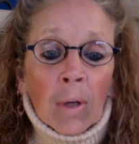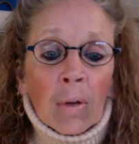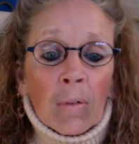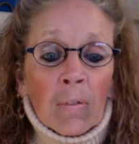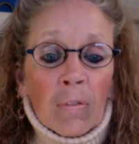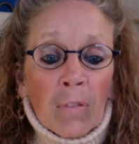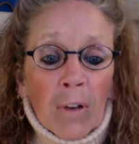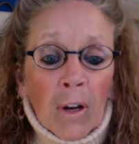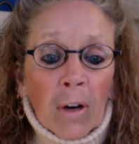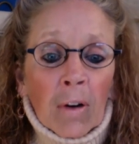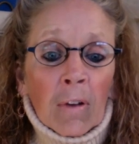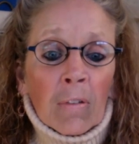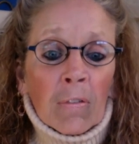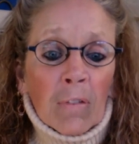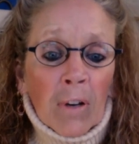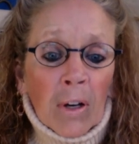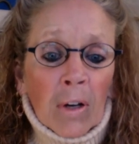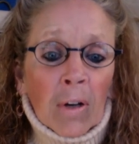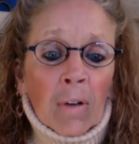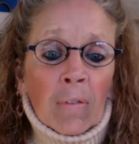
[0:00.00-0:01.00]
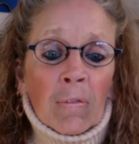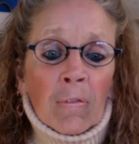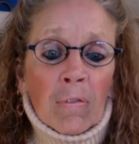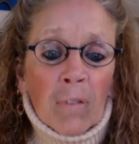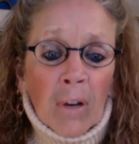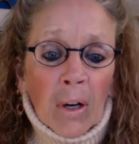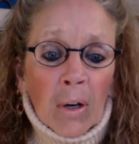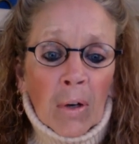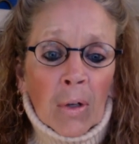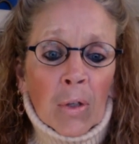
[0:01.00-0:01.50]
Very, very,
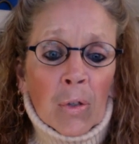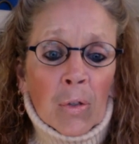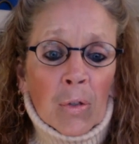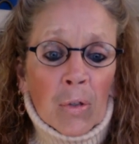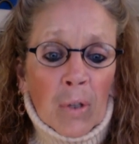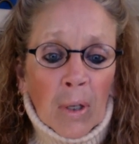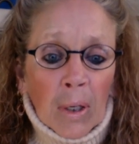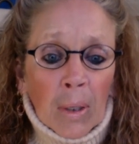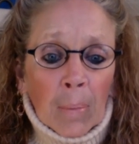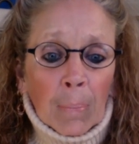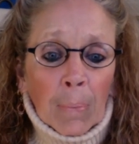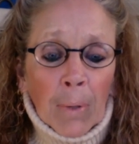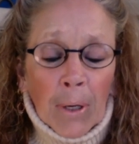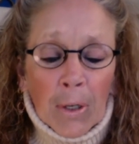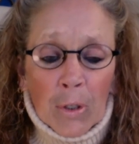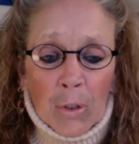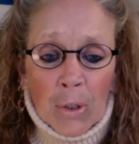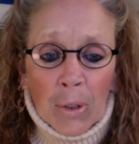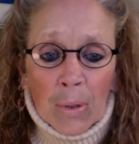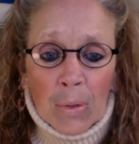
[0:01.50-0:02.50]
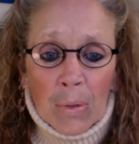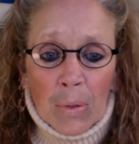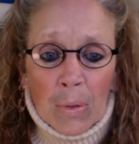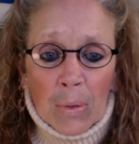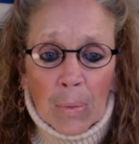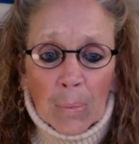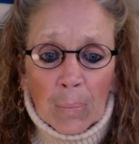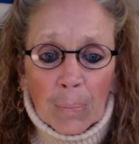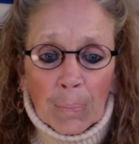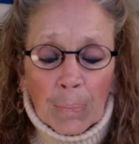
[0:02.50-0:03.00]
very sick patients,
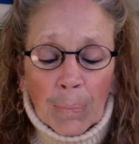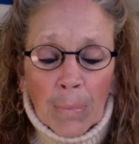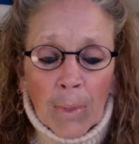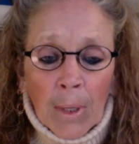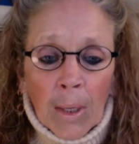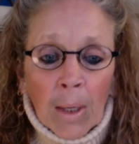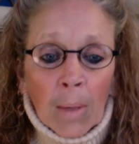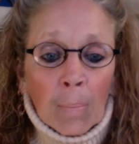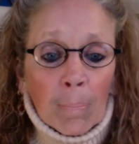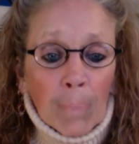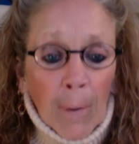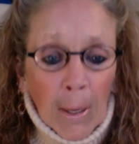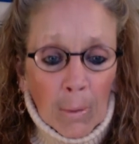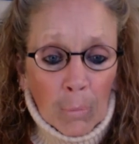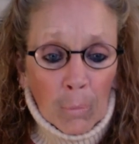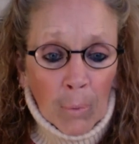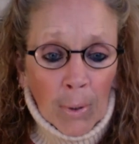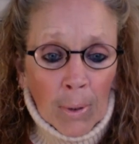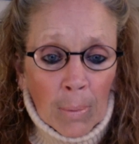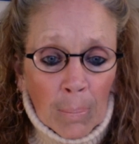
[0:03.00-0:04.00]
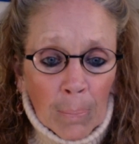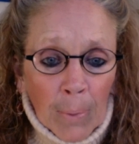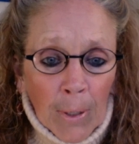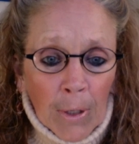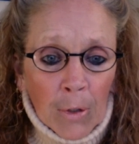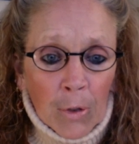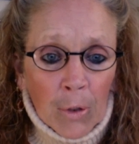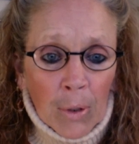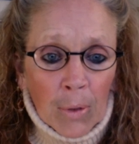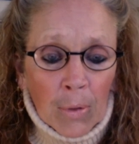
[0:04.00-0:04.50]
bedridden
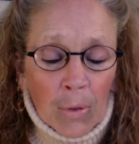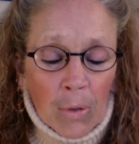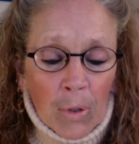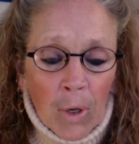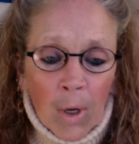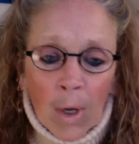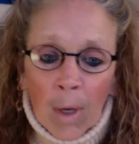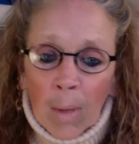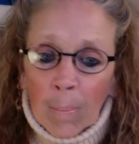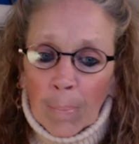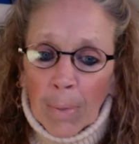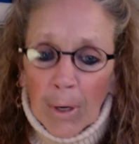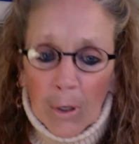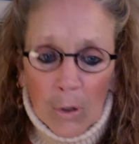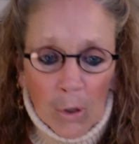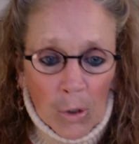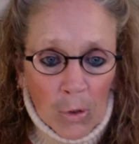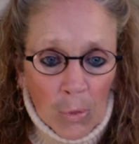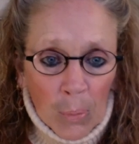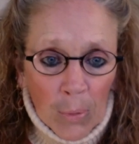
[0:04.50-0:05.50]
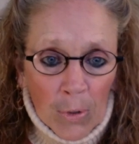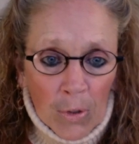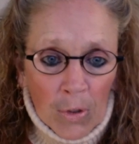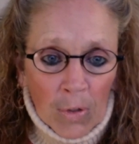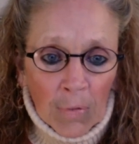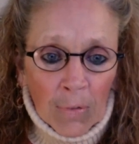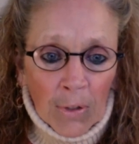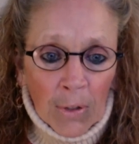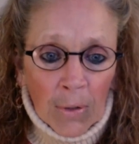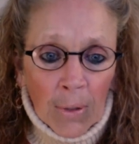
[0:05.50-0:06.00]
patients, patients with
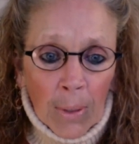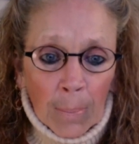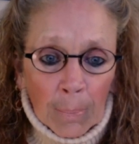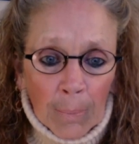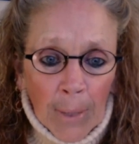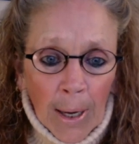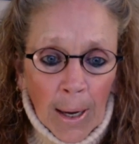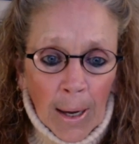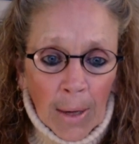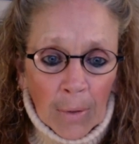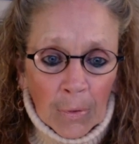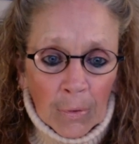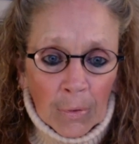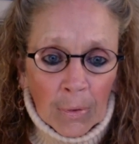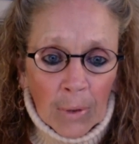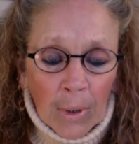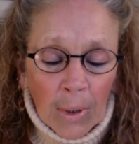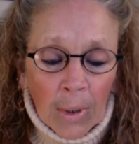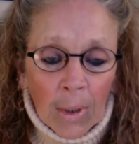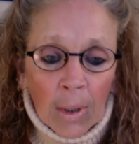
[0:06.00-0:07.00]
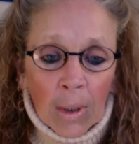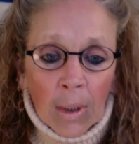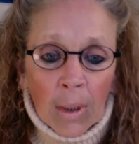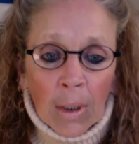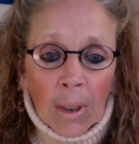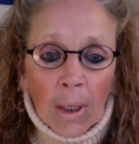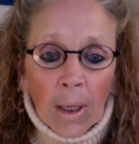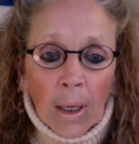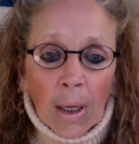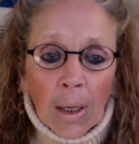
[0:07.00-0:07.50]
severe MCAS,
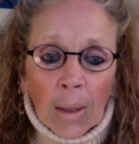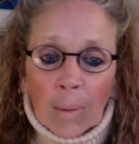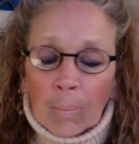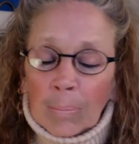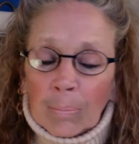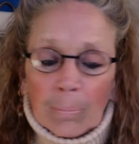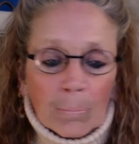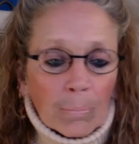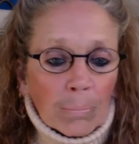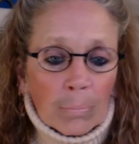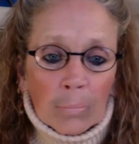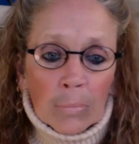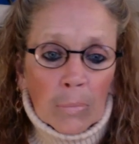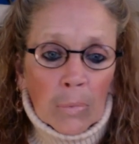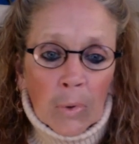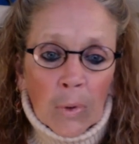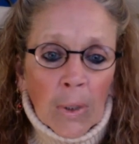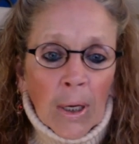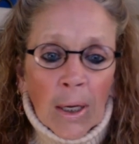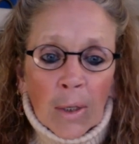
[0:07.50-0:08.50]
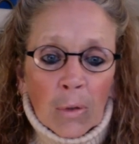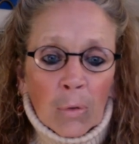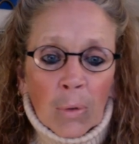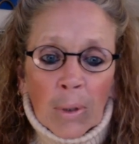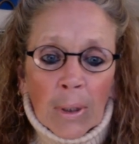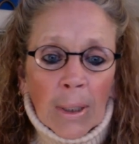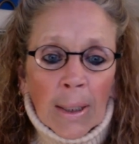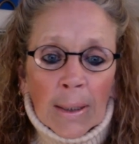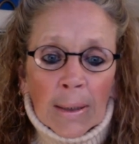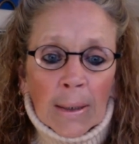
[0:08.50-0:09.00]
you can't treat
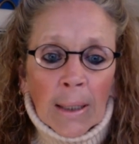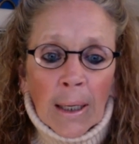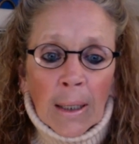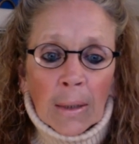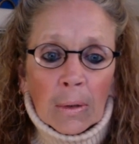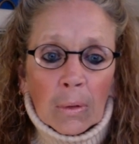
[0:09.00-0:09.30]
like that.